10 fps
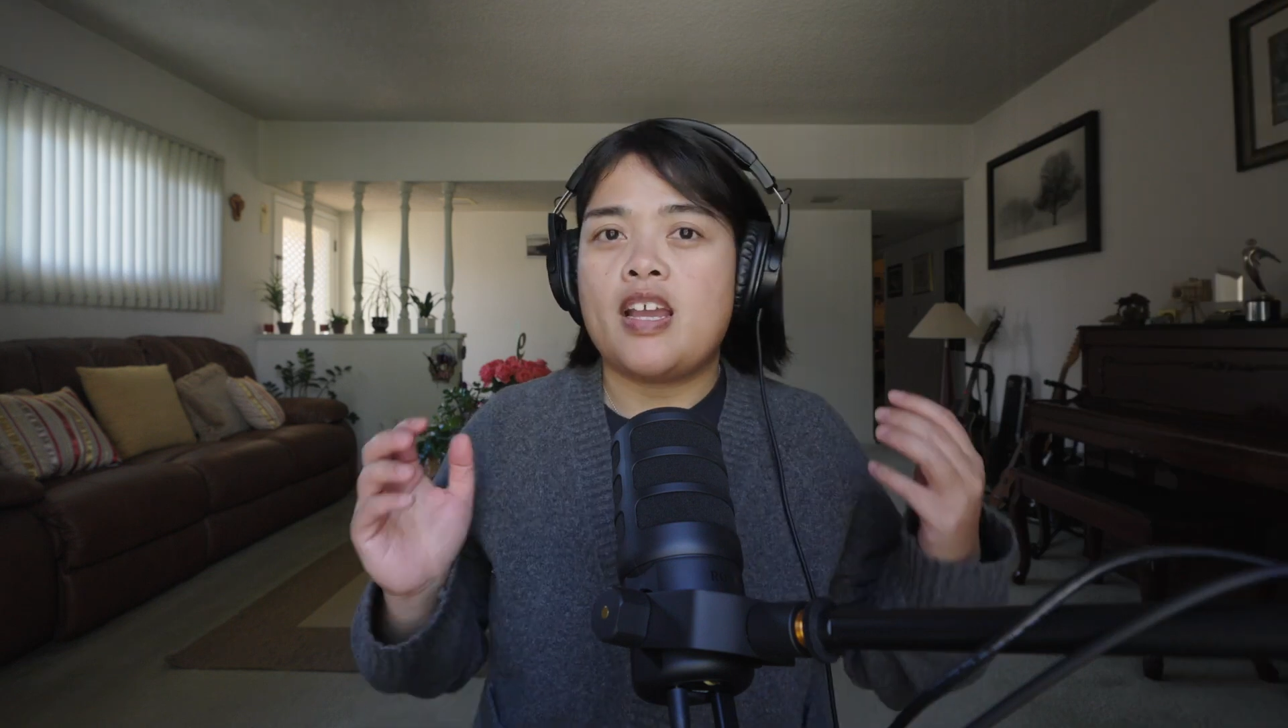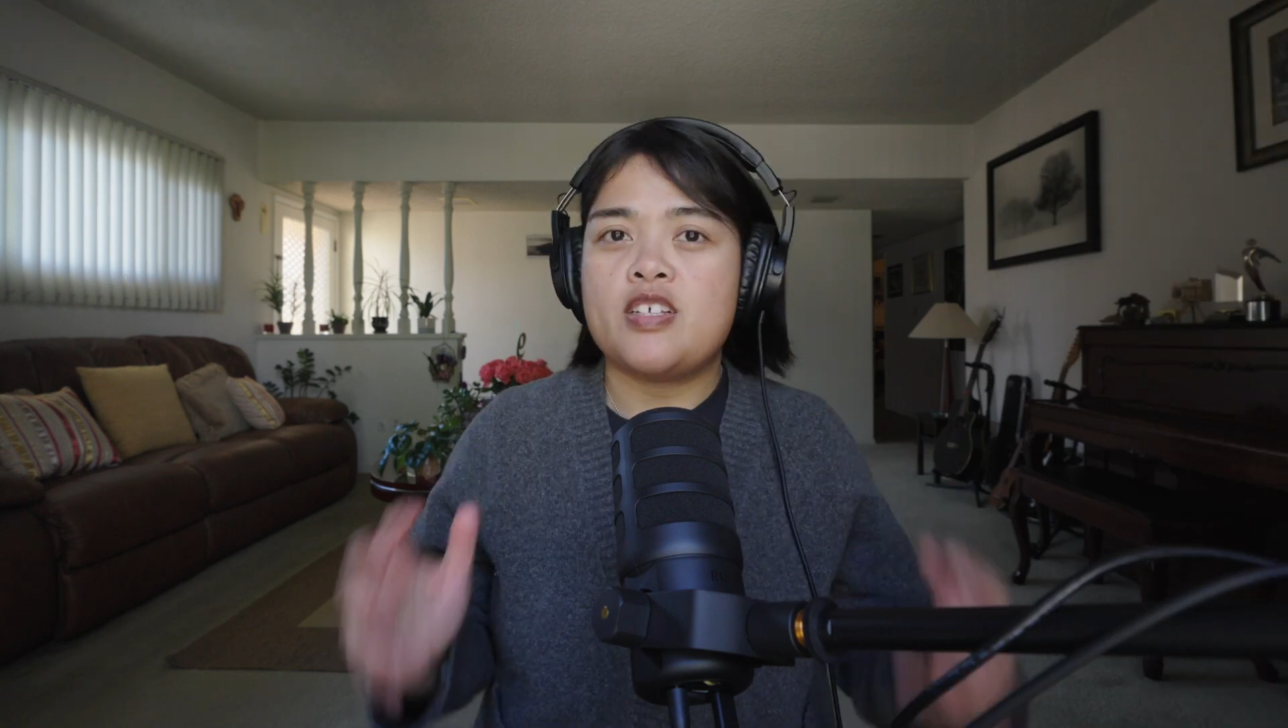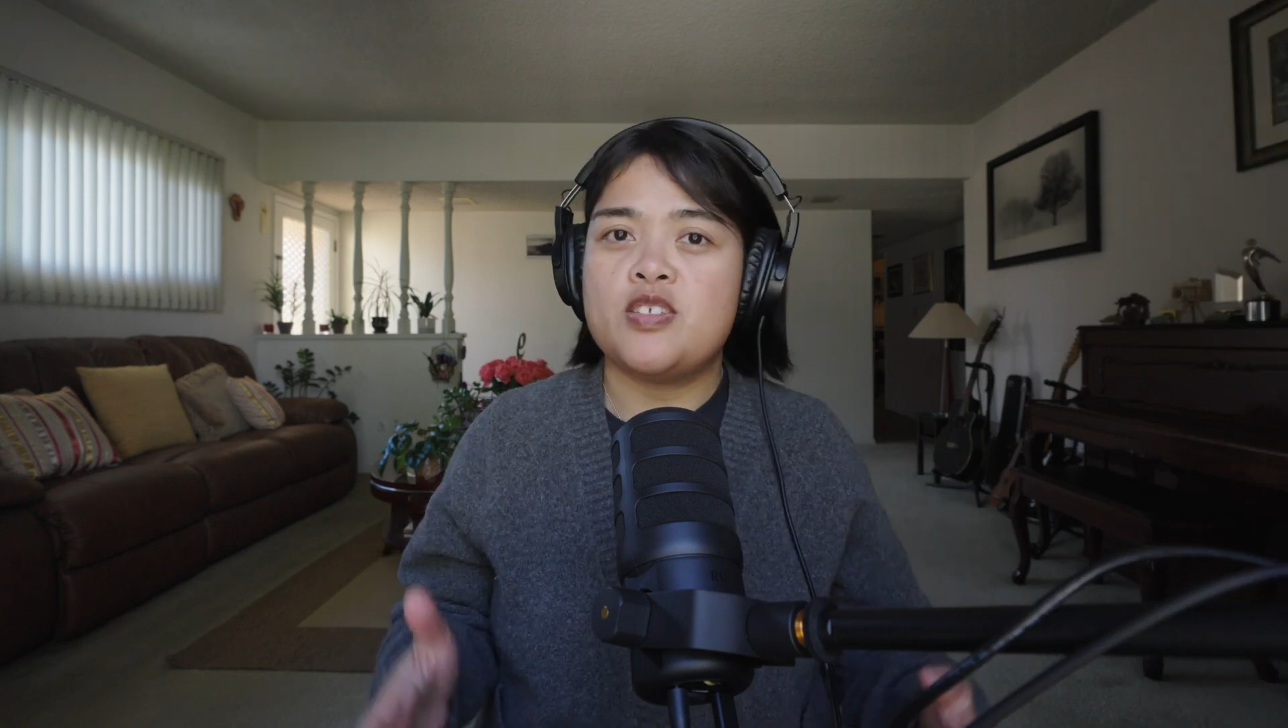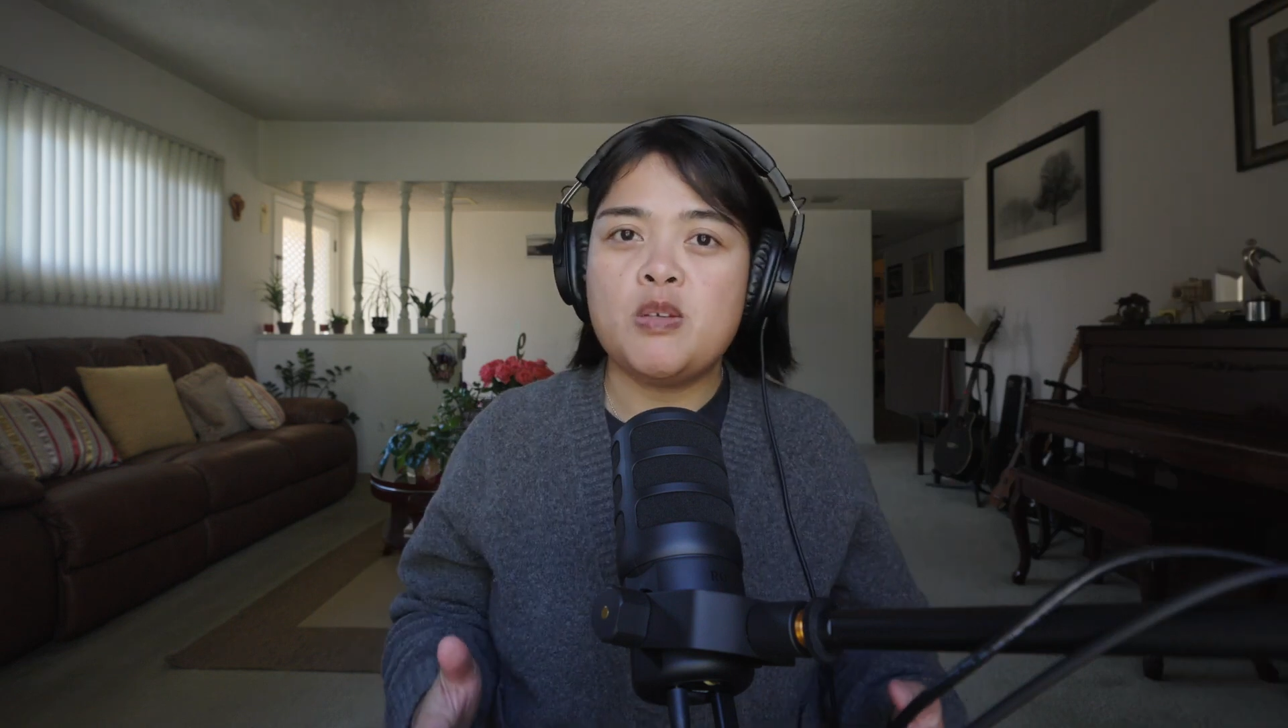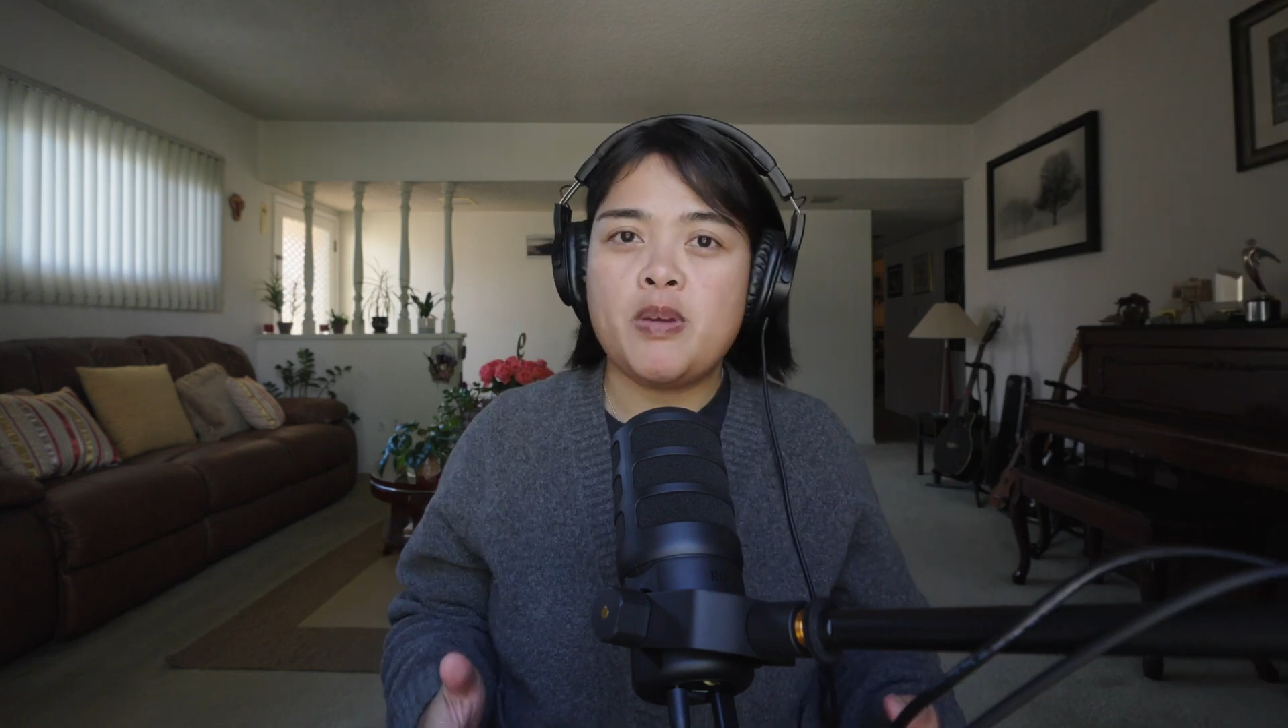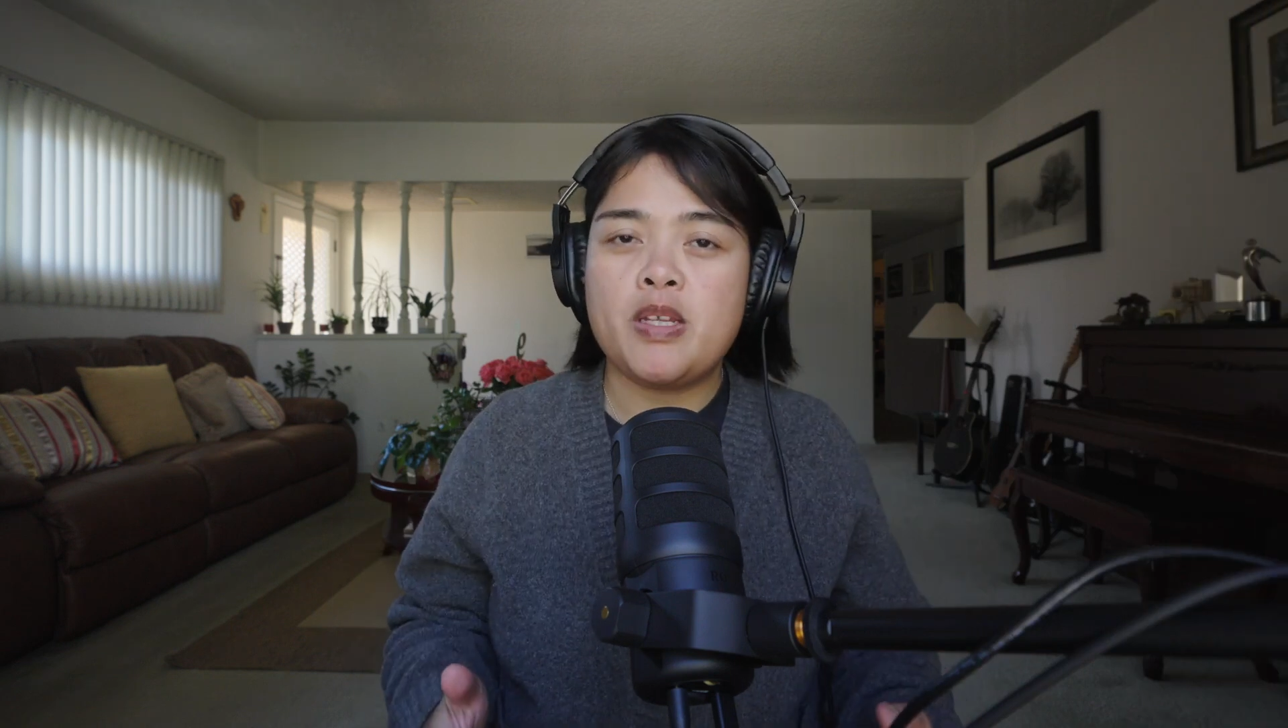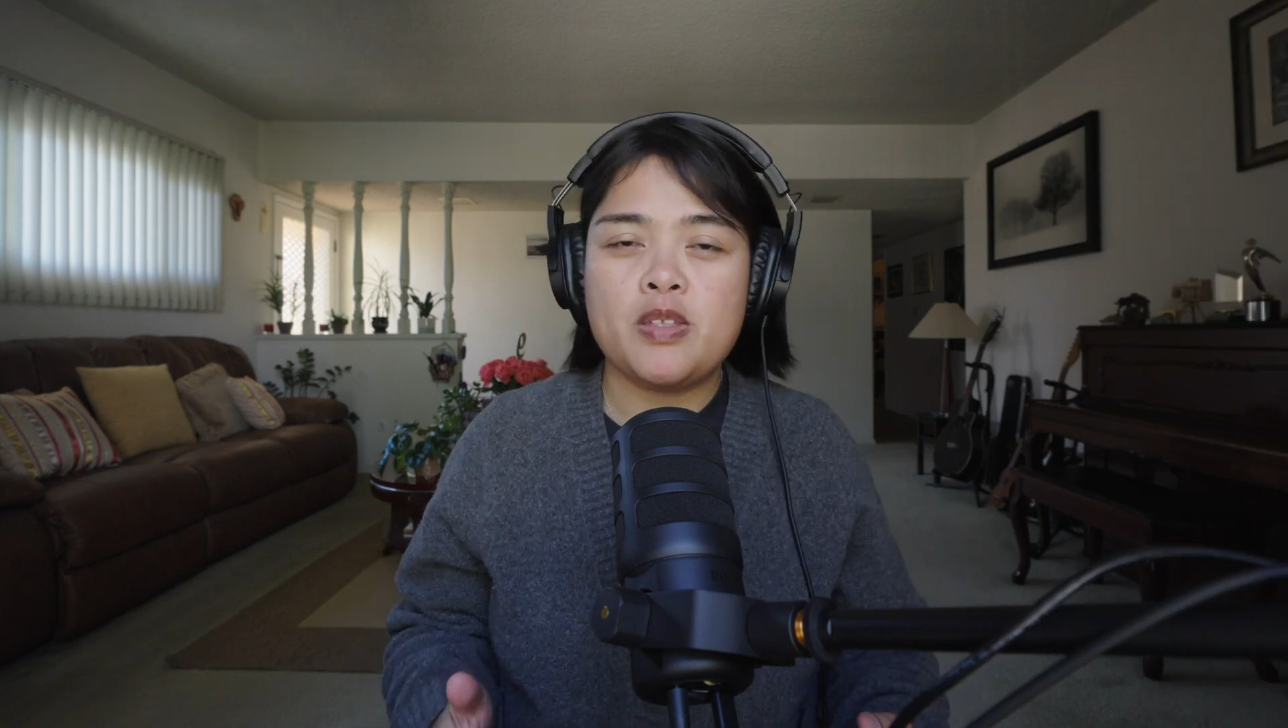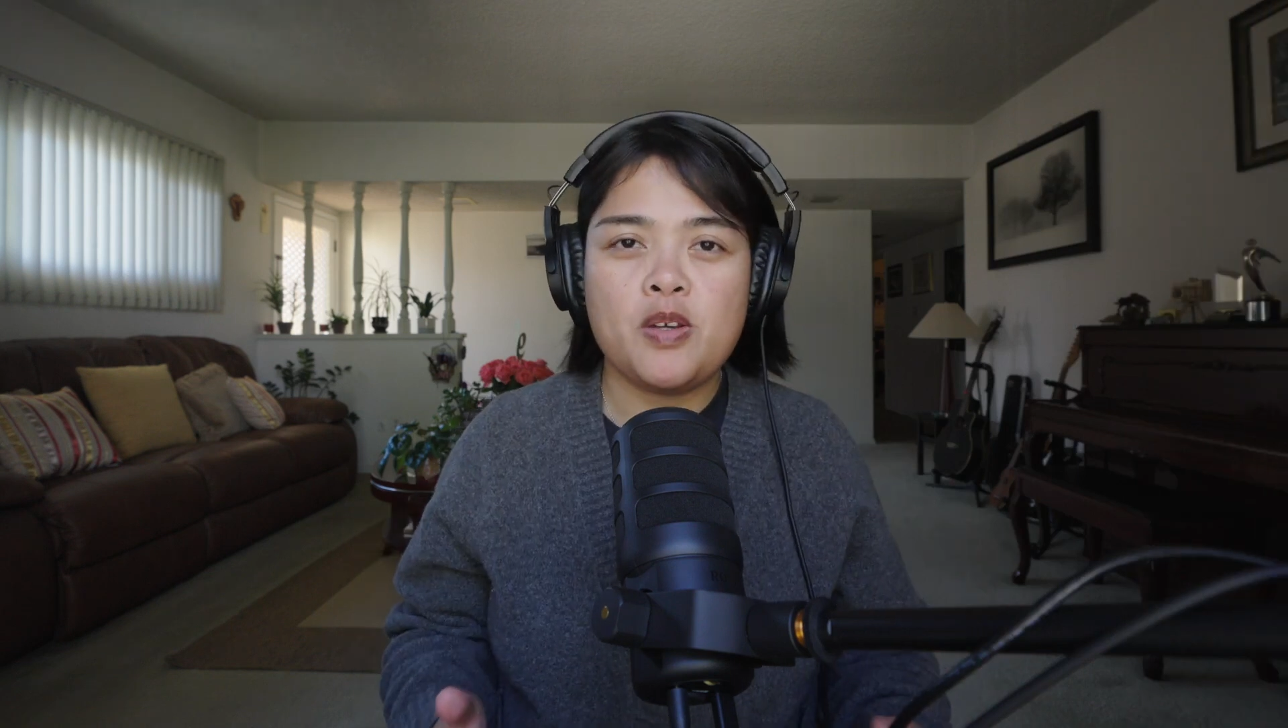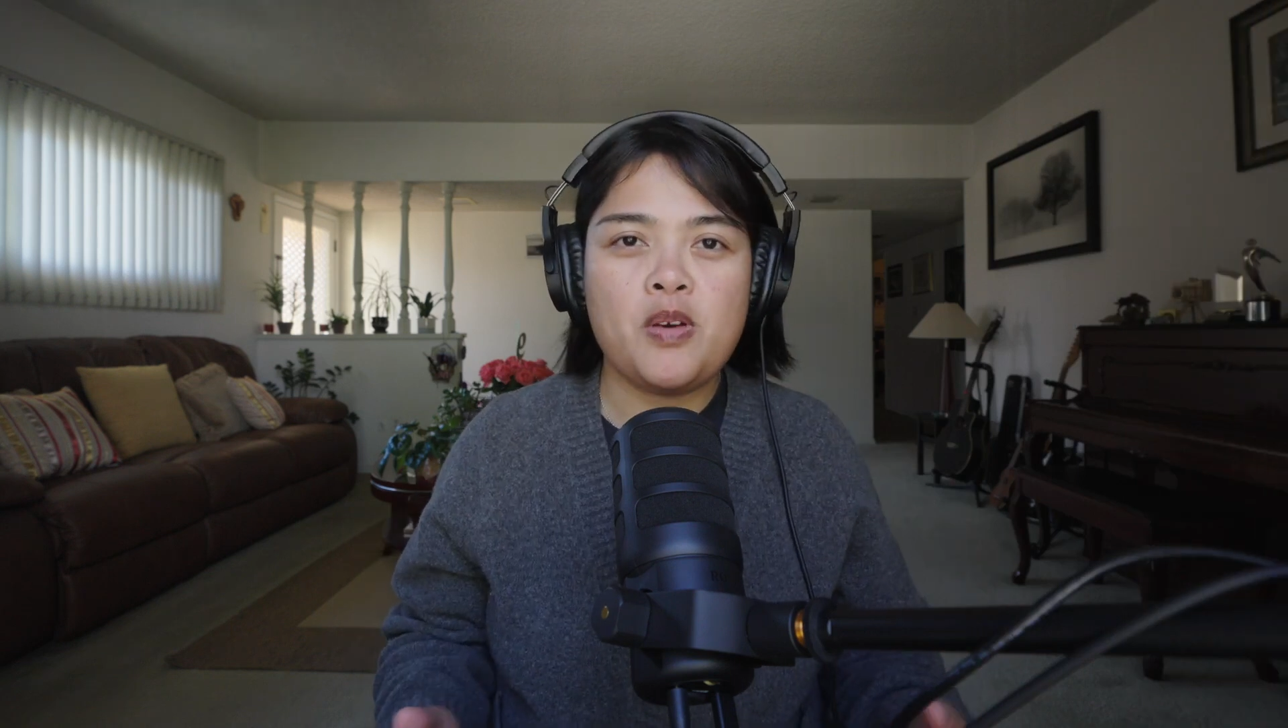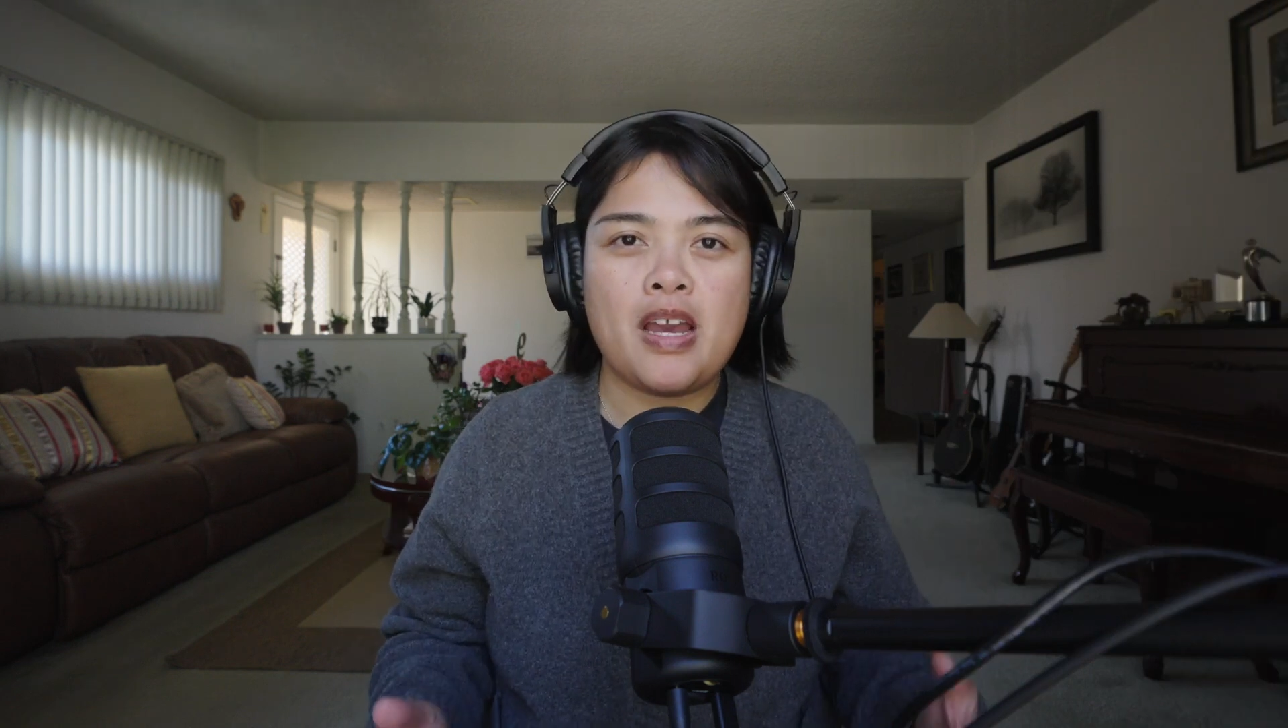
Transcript: As you may know,